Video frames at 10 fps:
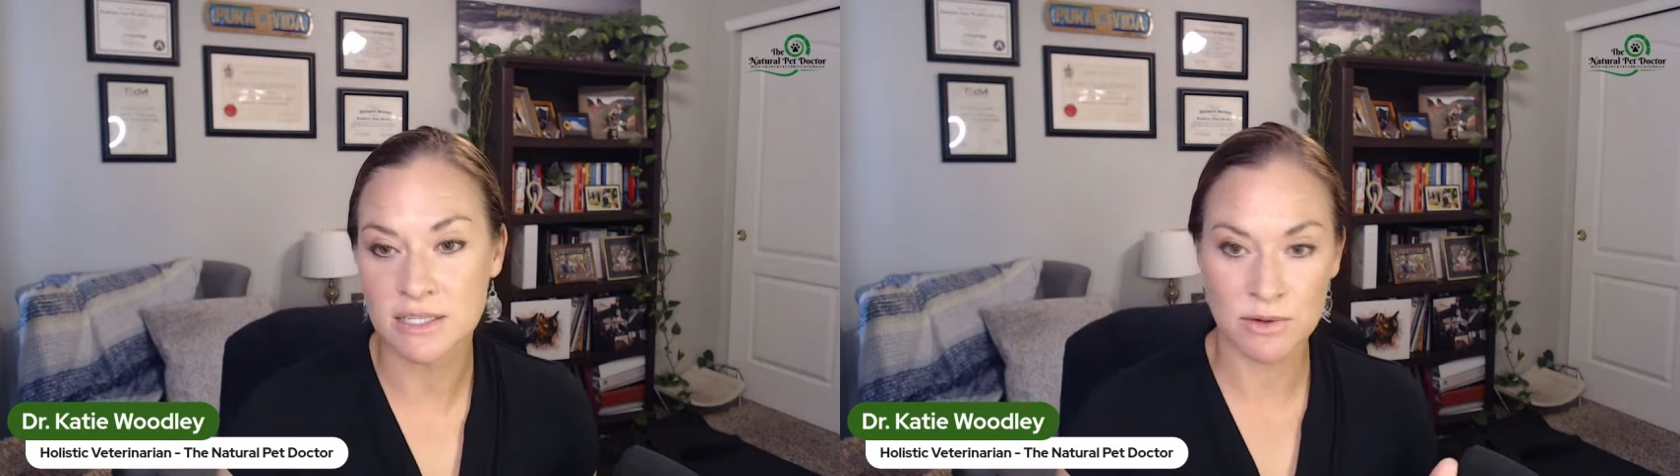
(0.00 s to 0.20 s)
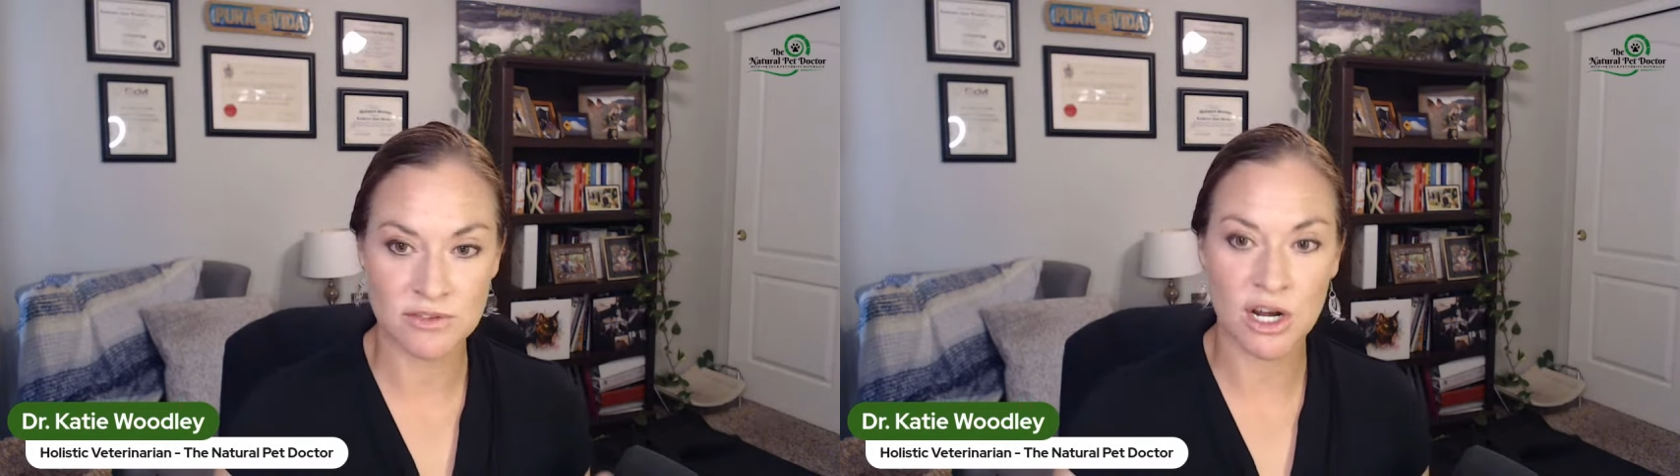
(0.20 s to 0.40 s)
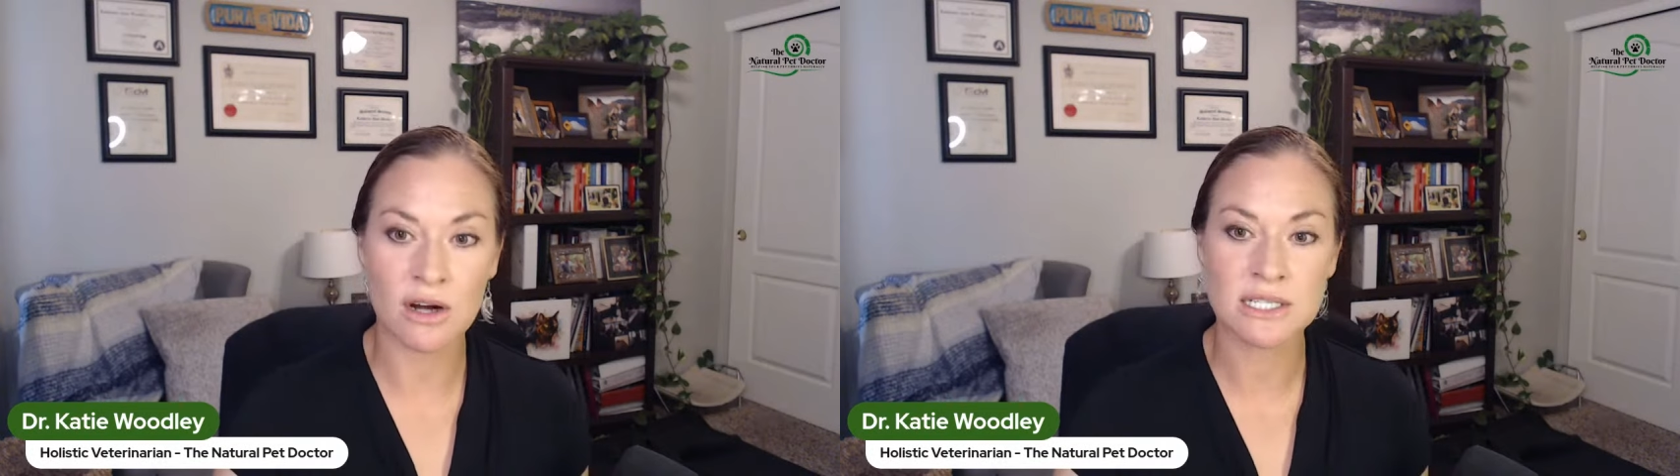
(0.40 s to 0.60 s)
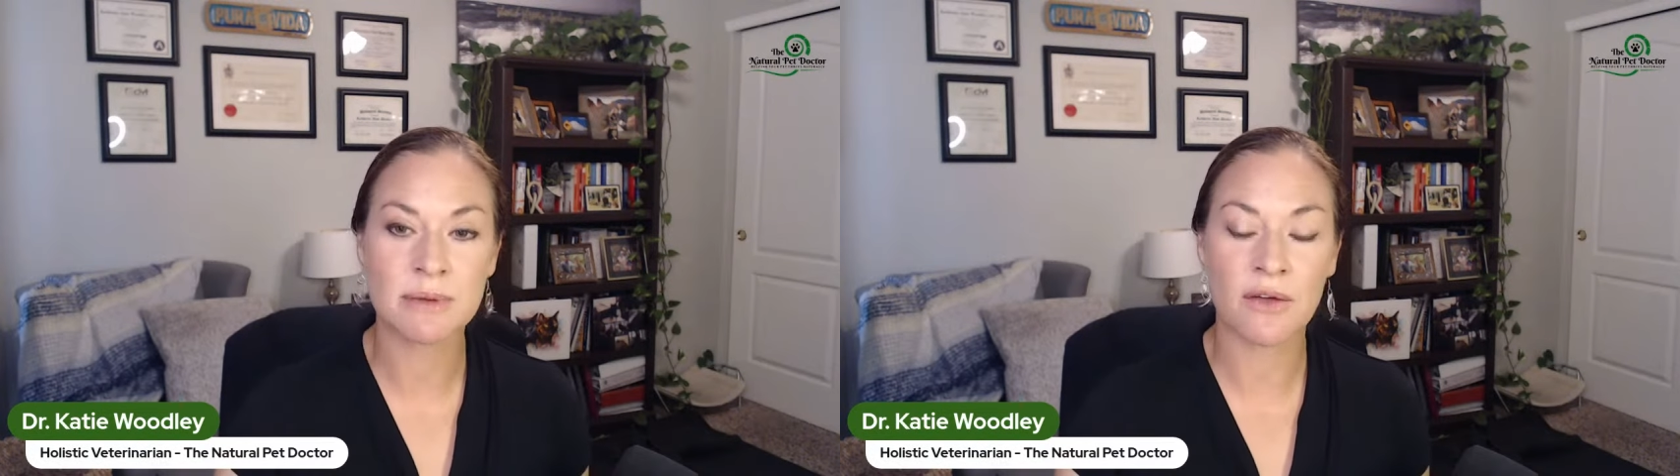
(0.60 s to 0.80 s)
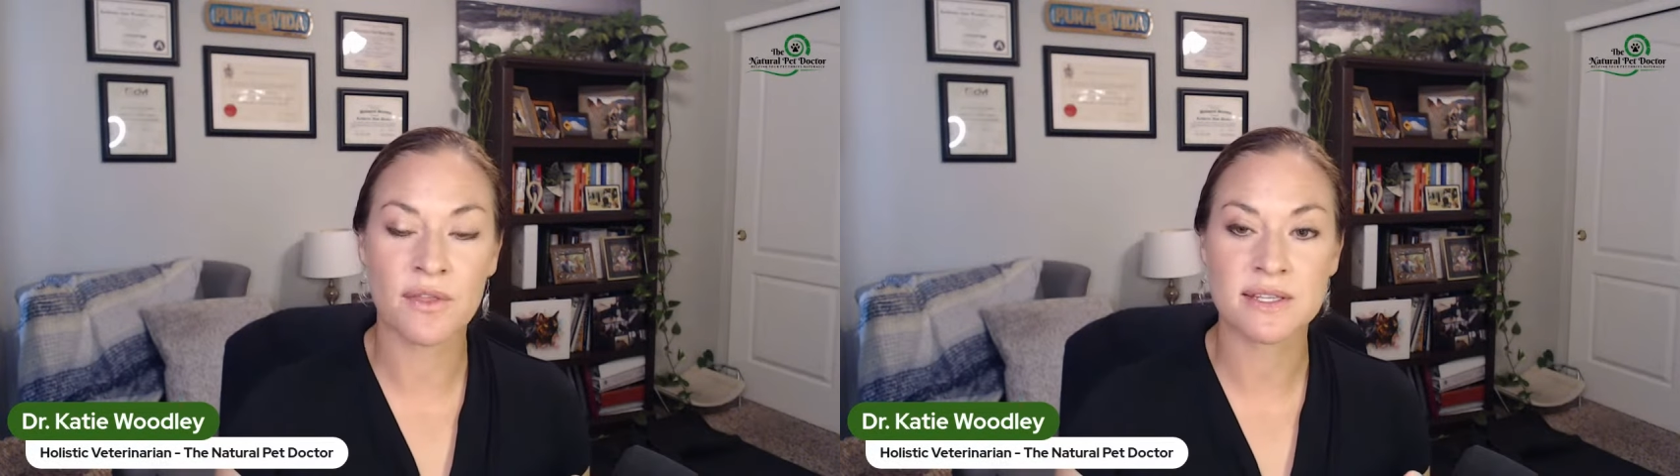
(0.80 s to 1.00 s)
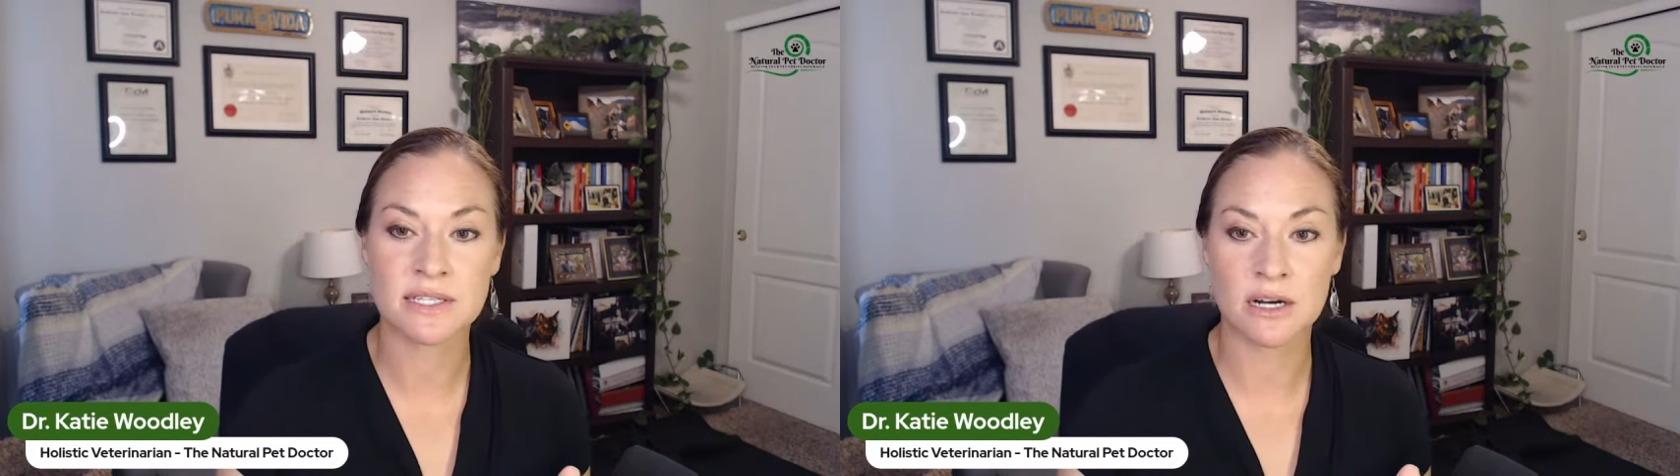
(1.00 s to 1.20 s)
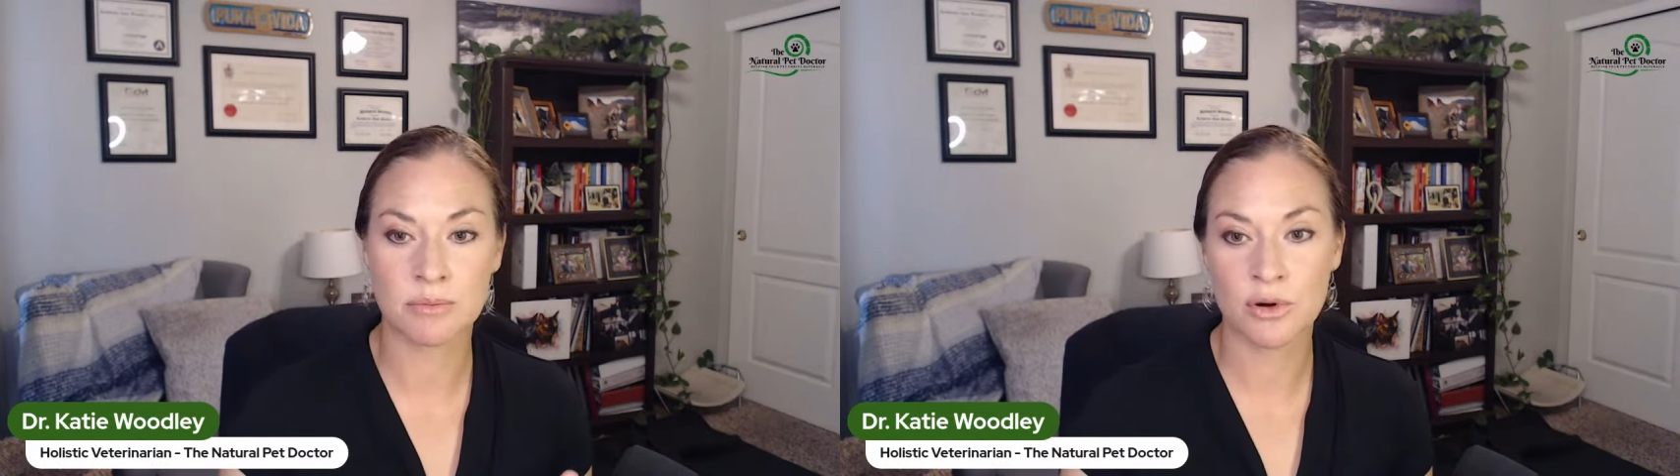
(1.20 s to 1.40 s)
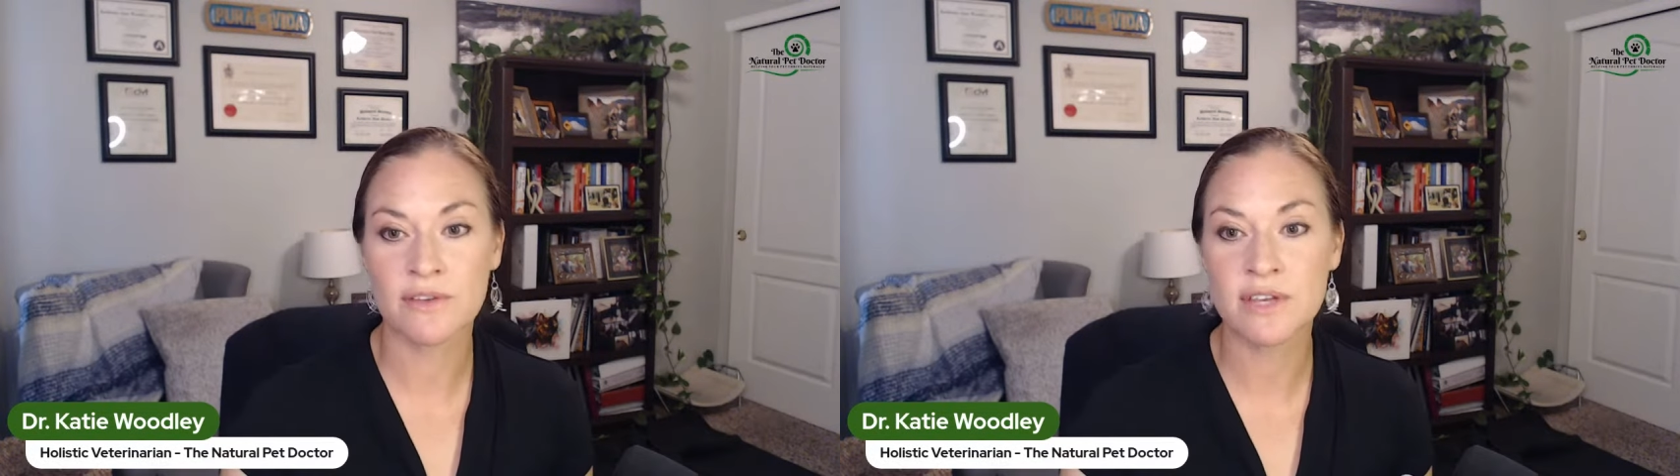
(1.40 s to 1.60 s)
and we've talked about this in our
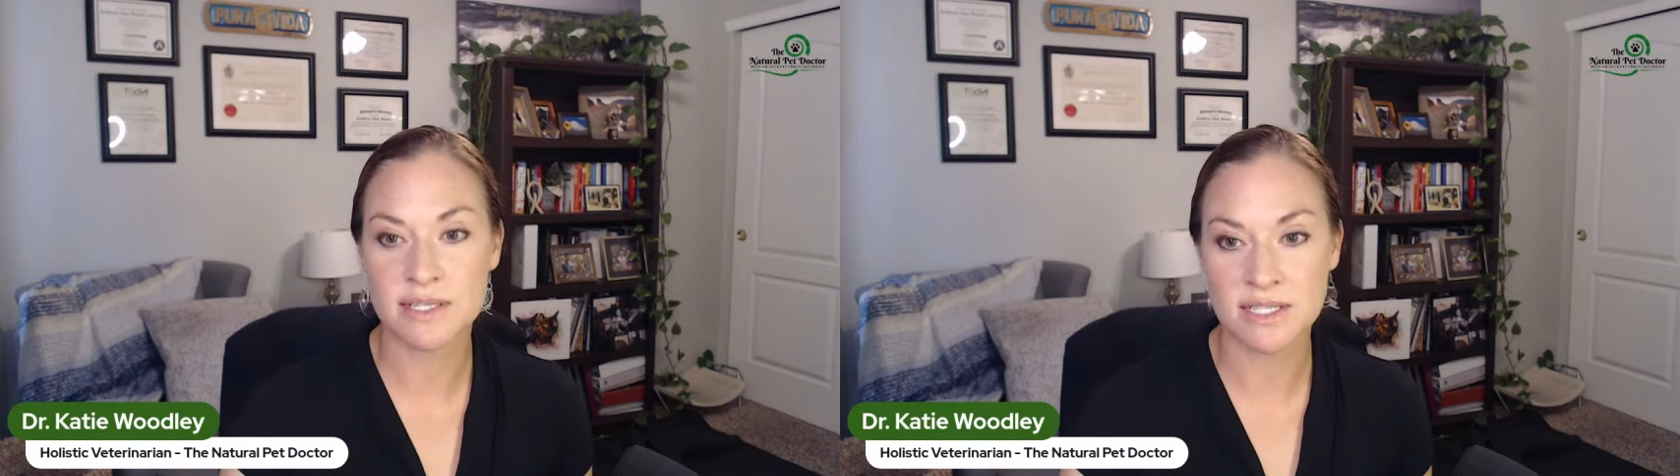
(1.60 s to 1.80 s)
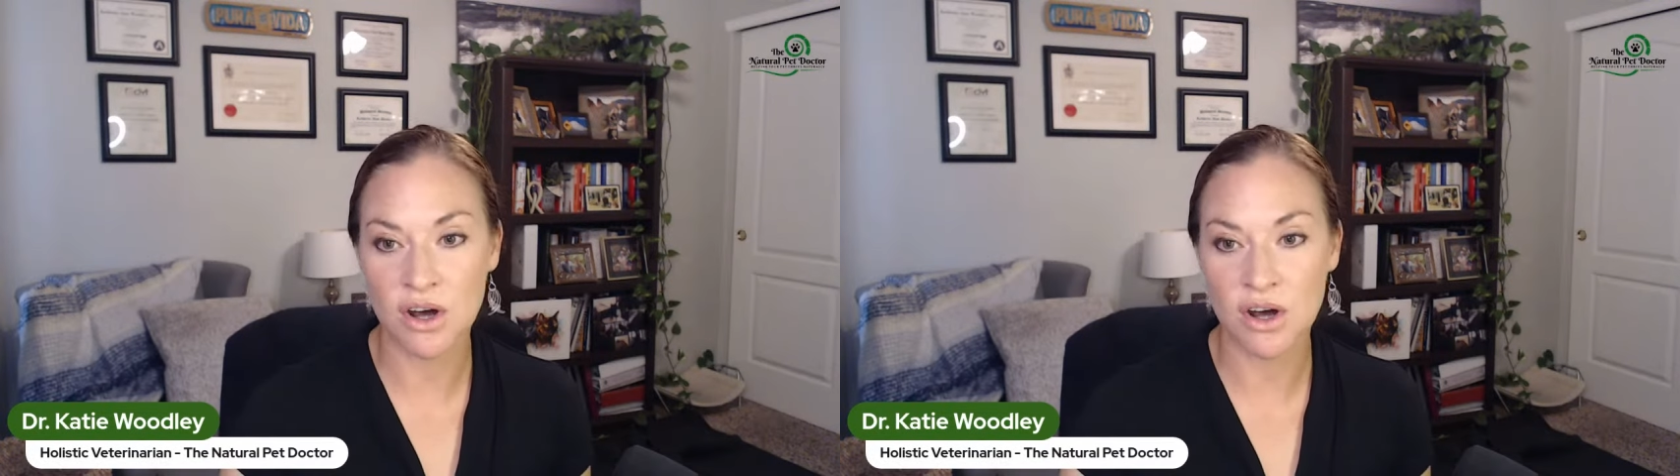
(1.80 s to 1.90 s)
previous